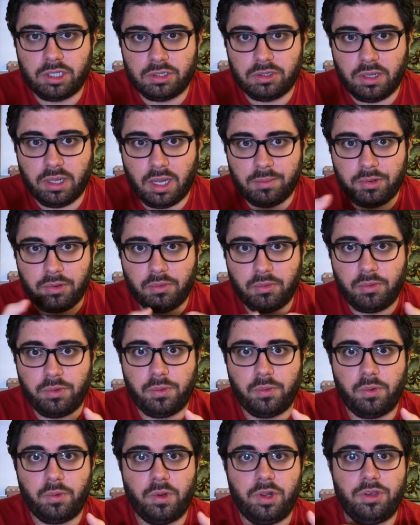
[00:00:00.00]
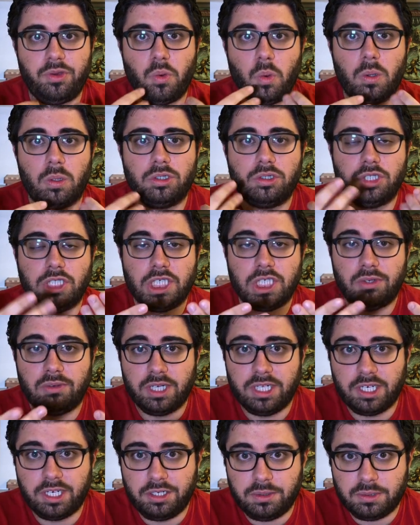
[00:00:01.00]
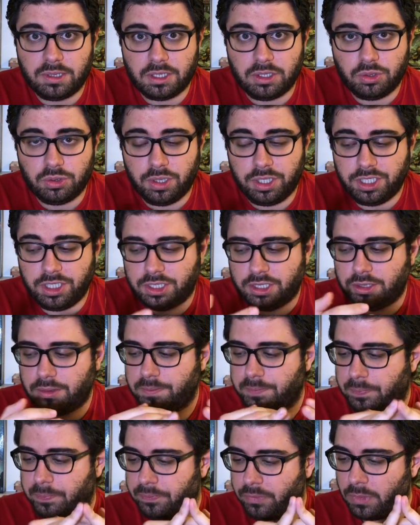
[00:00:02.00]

to happen or when you want to generate a new situation.